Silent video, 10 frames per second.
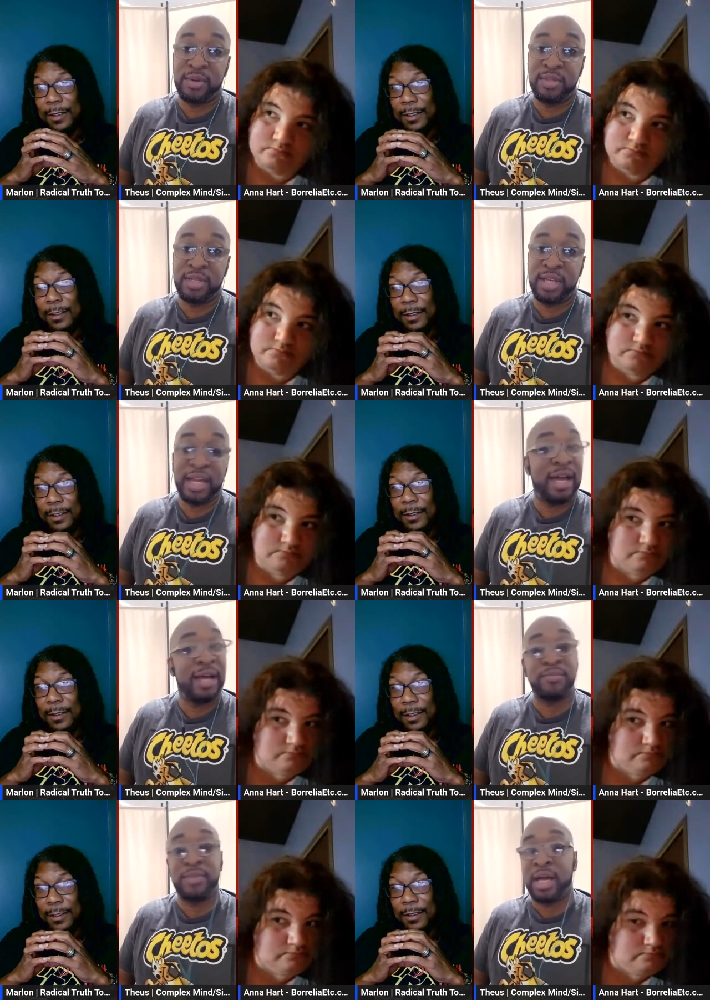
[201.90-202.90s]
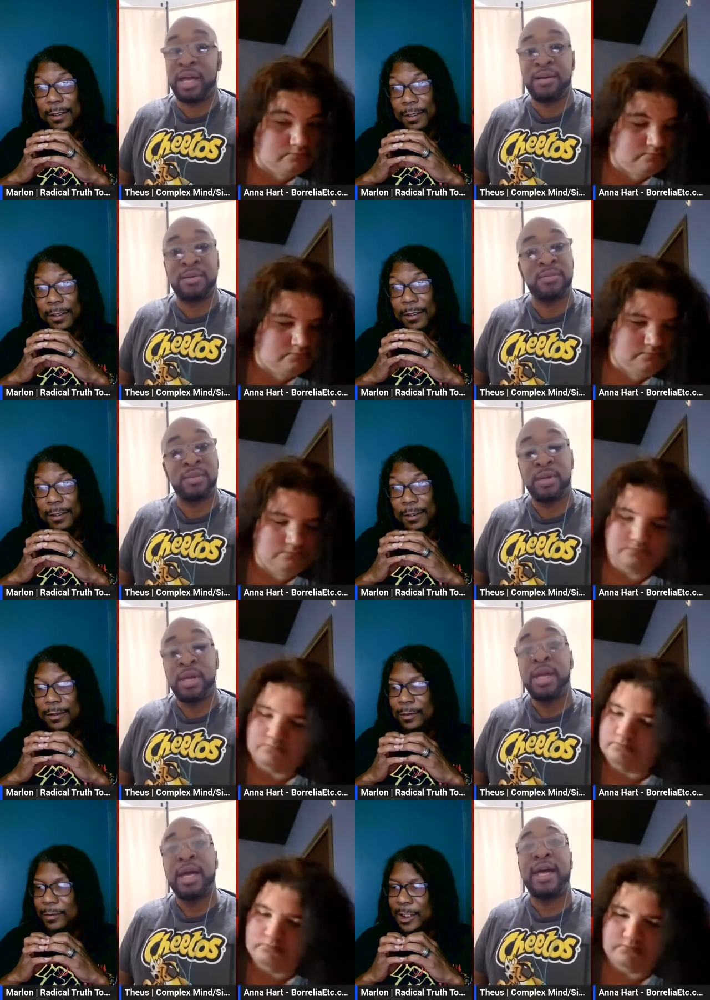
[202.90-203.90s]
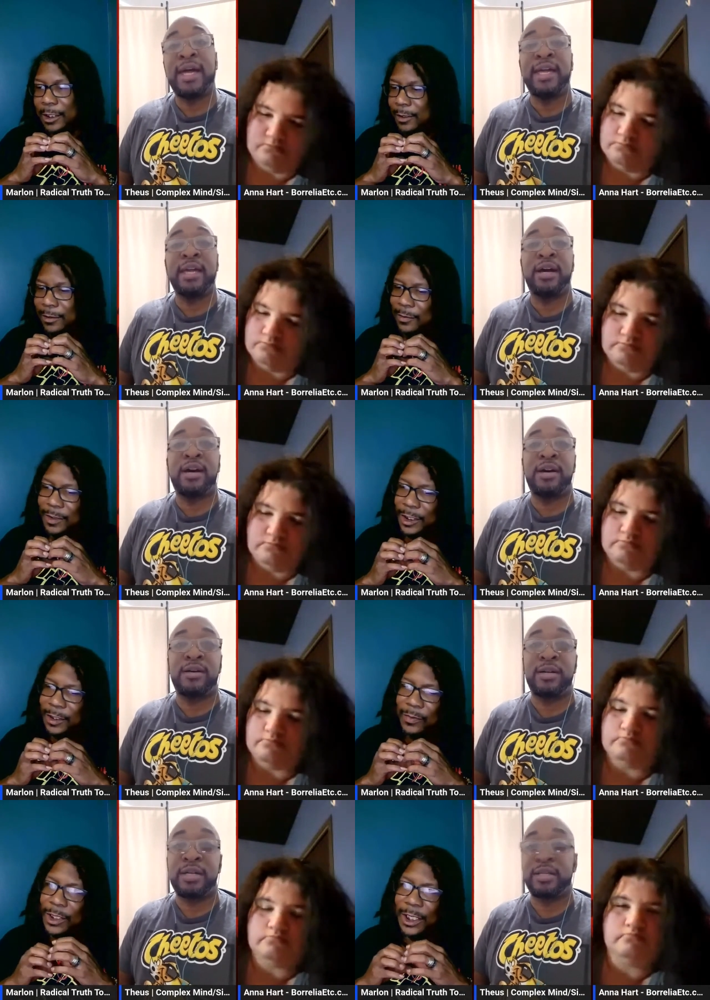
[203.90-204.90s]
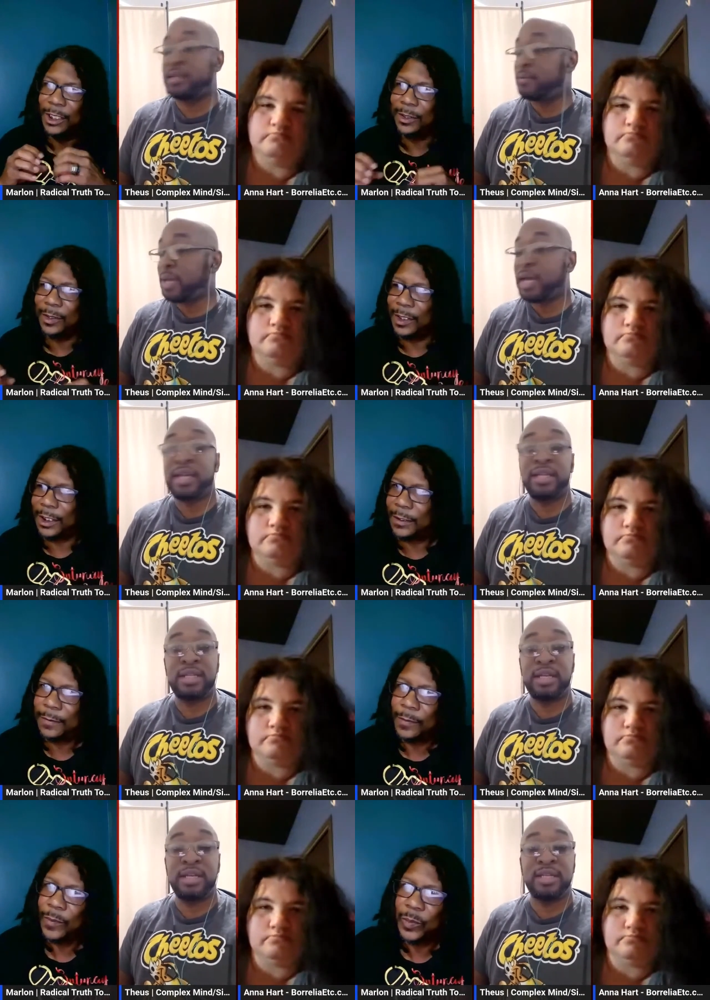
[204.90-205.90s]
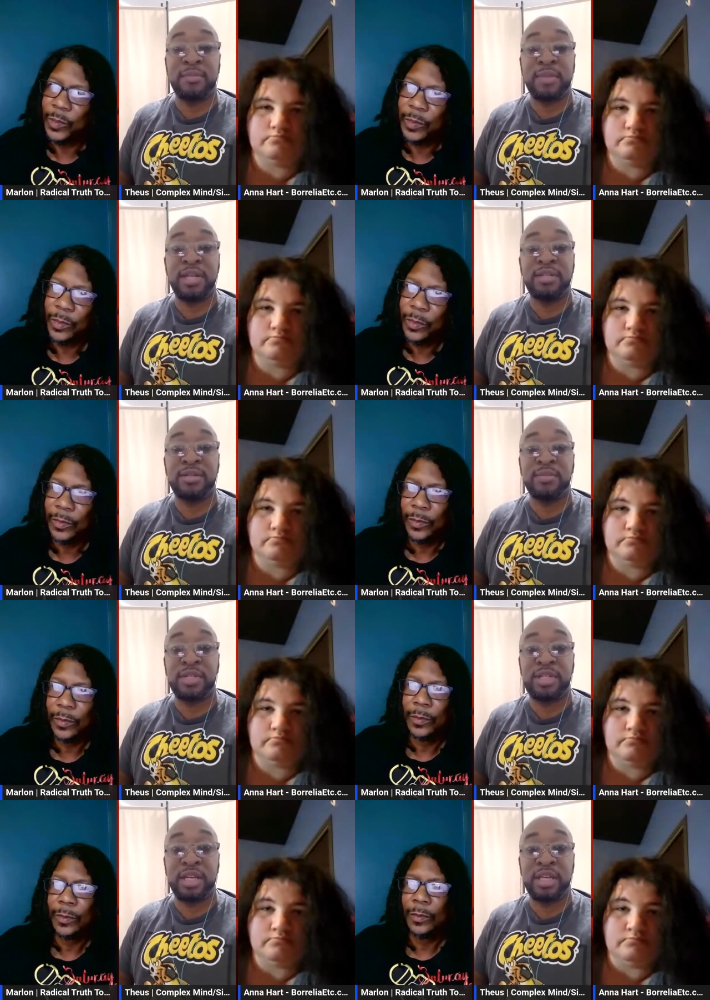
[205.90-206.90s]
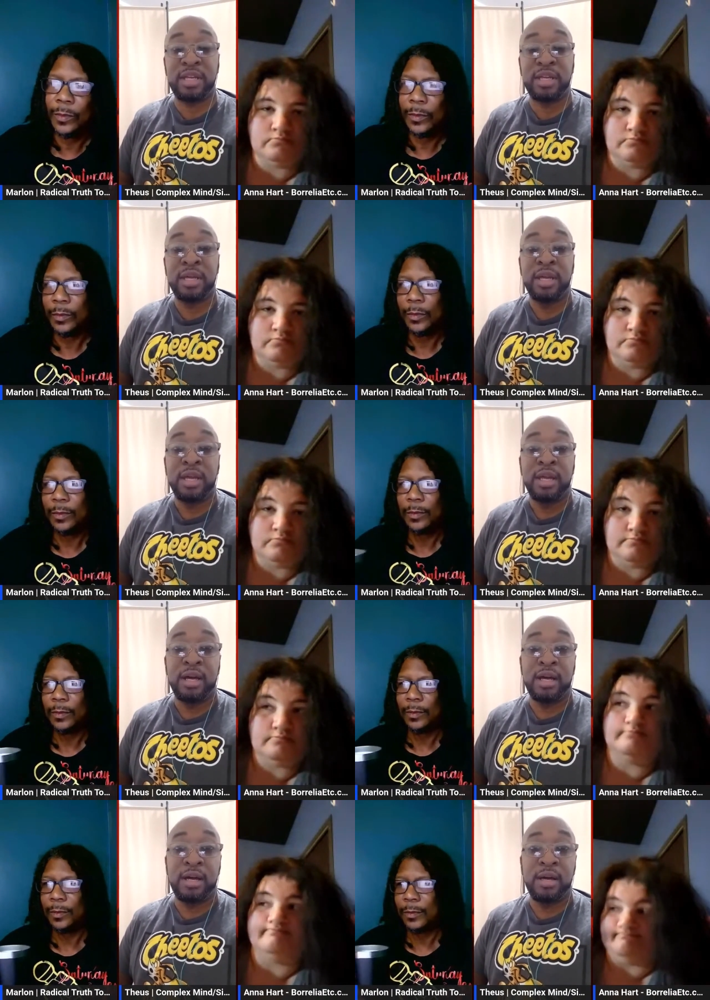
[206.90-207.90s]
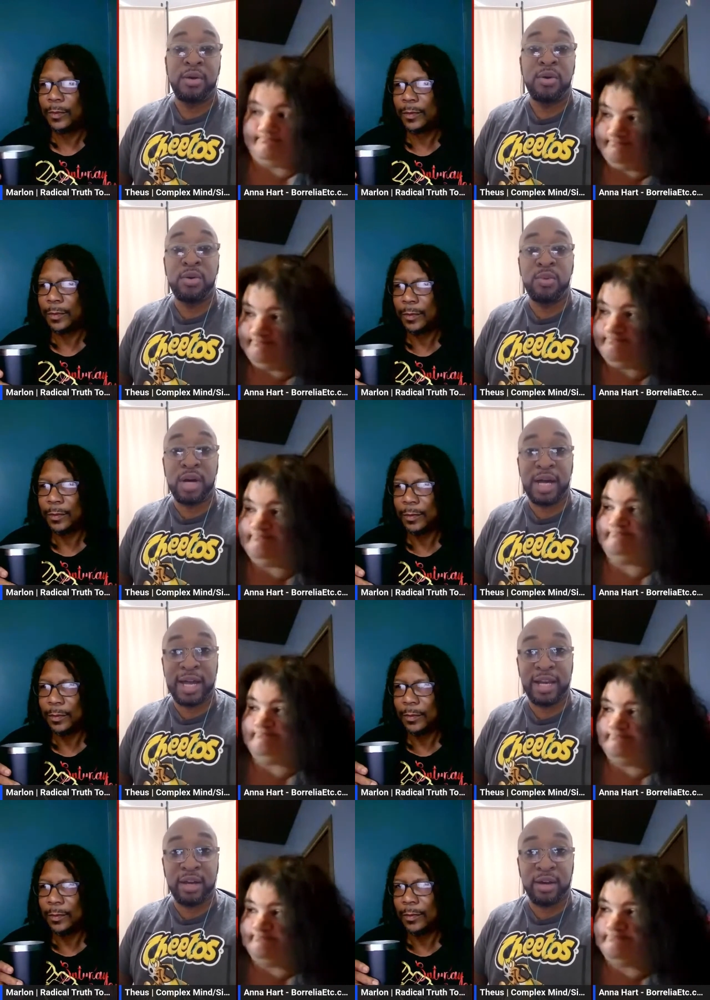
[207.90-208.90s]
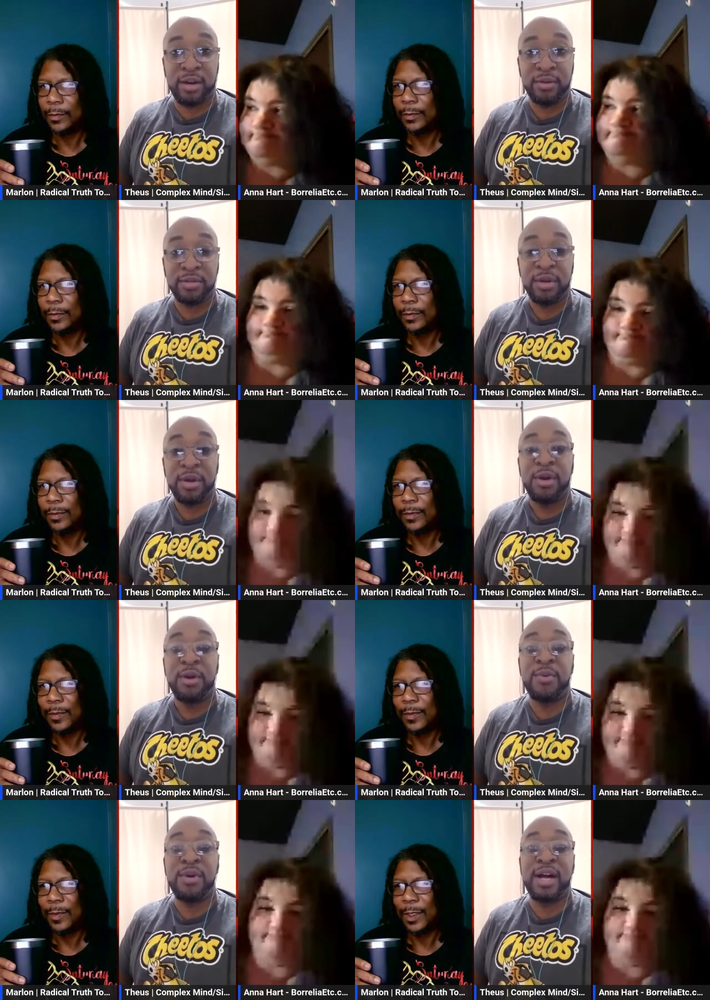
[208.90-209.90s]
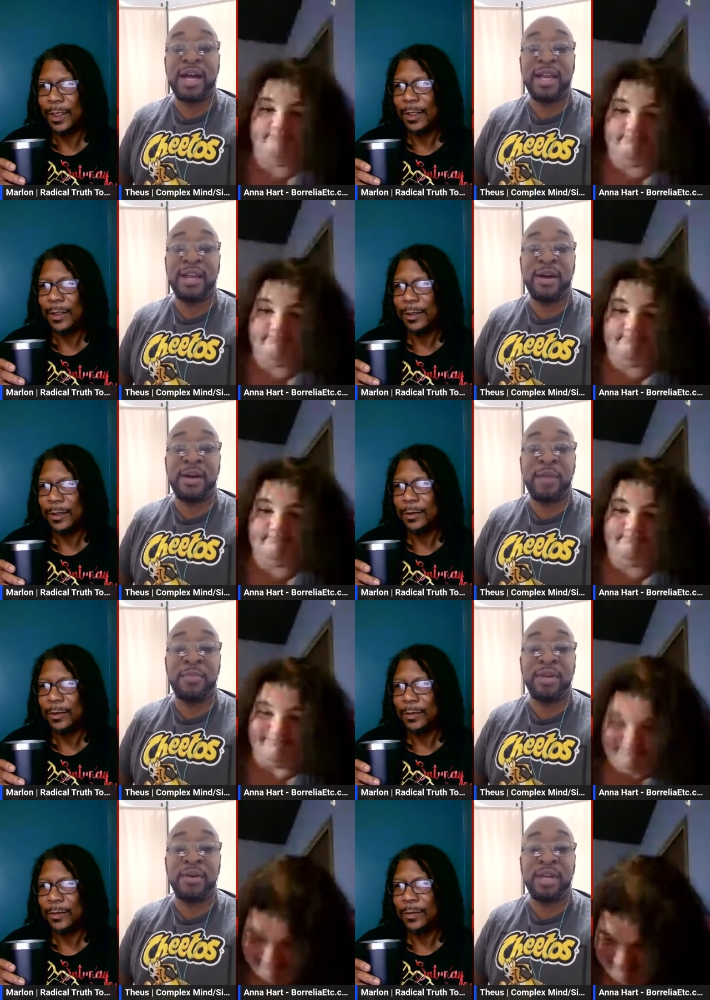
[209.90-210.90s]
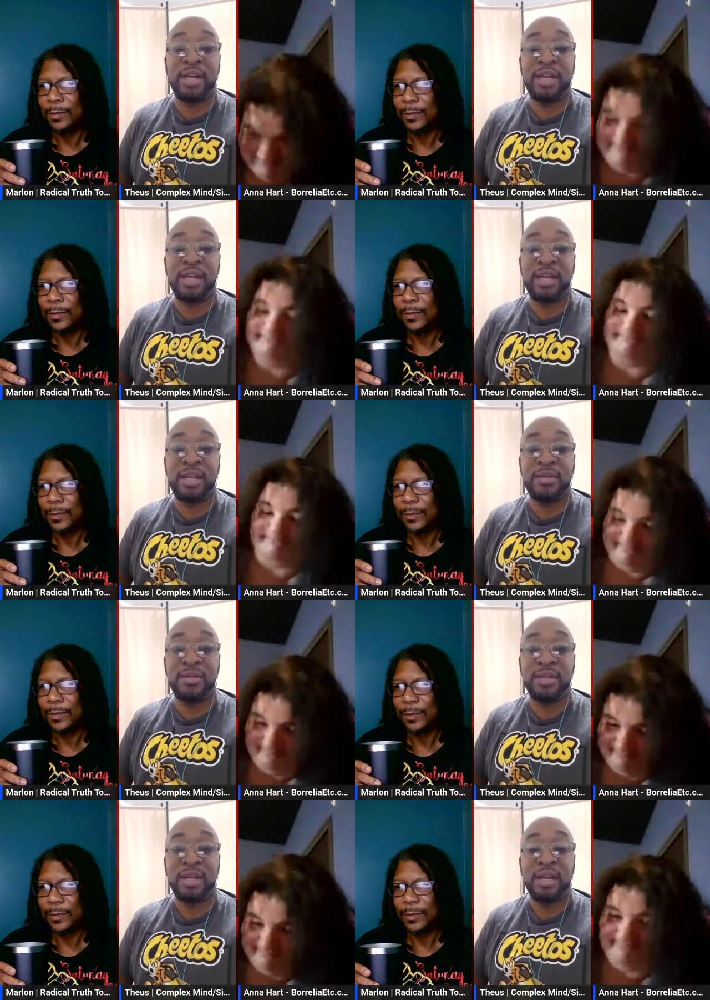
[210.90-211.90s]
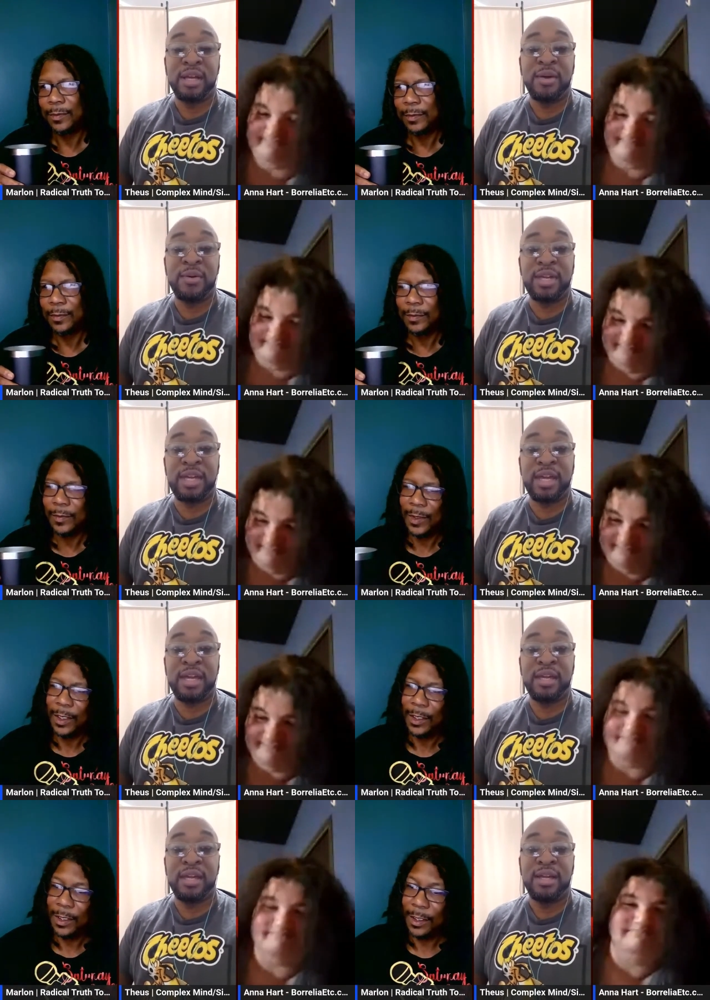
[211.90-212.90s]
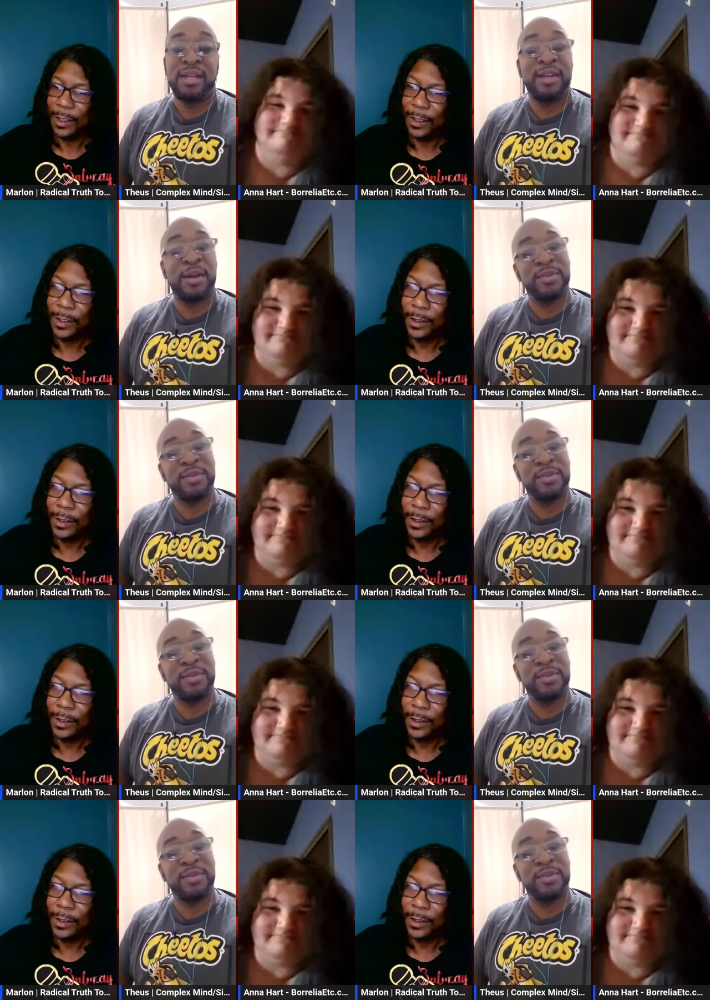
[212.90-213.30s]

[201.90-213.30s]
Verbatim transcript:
Speaker 1: roasted that. I'm, I'm um, no, hey y'all, here's some mac and cheese. I made you some chicken. Uh, who want hot dog? who want hot dog? I'm gonna go ahead and get you. Okay, you